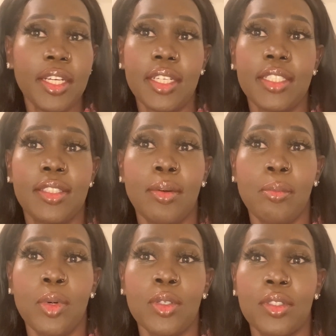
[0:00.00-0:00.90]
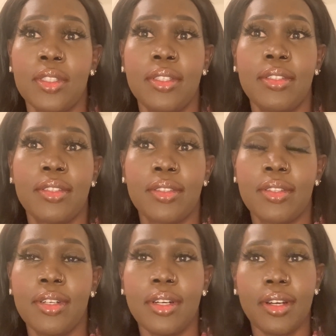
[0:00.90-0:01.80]
Is the most
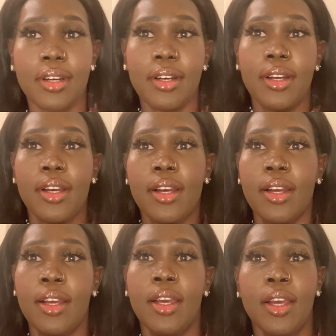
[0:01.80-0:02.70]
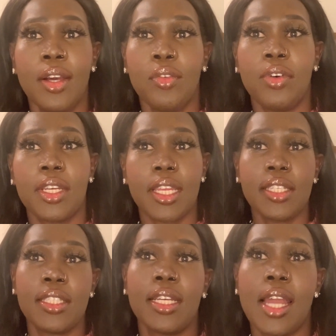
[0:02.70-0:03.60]
uh,
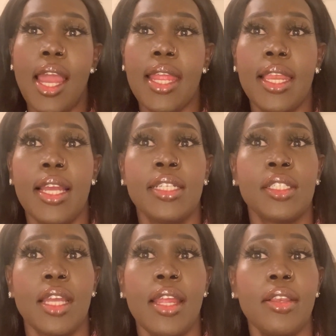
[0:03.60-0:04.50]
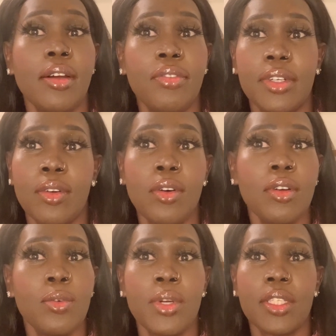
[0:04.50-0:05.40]
fantastic eyelash. I love it
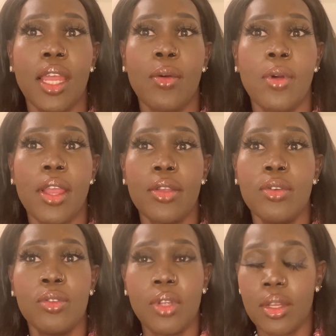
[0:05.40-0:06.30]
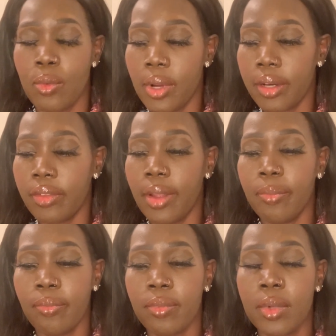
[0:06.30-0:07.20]
always. I usually wear them.
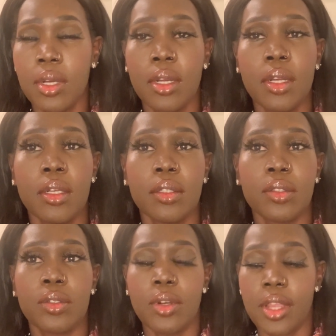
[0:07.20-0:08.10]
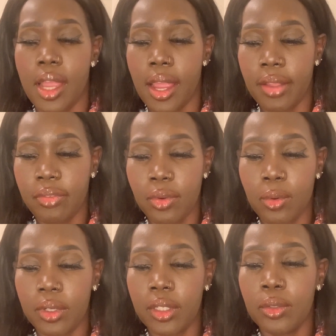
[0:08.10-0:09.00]
So yeah, if you
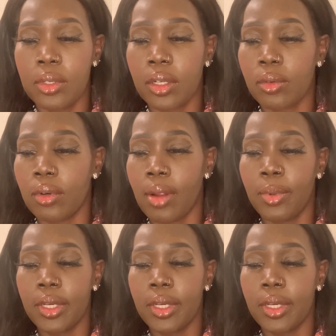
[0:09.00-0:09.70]
want it, you can grab it.